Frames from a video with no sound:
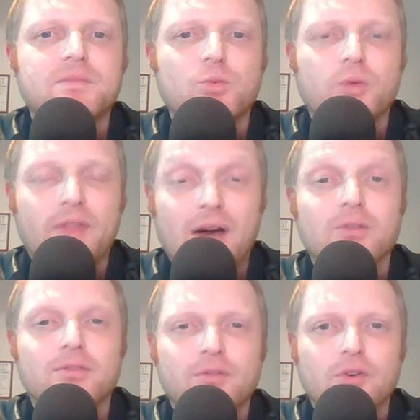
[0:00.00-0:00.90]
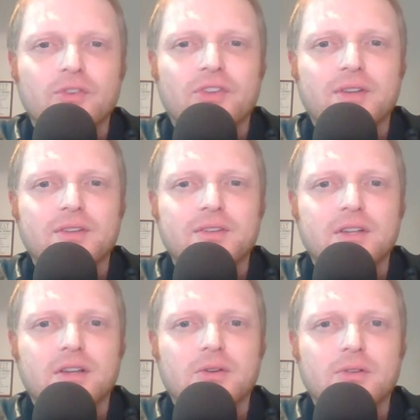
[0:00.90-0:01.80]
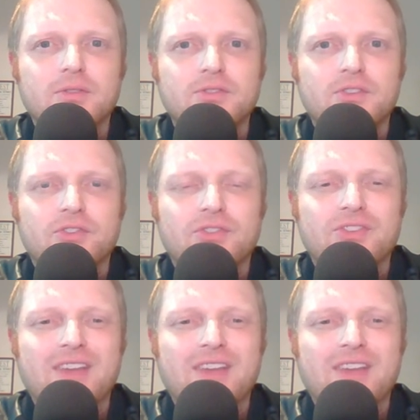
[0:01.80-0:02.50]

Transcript: without forcing, just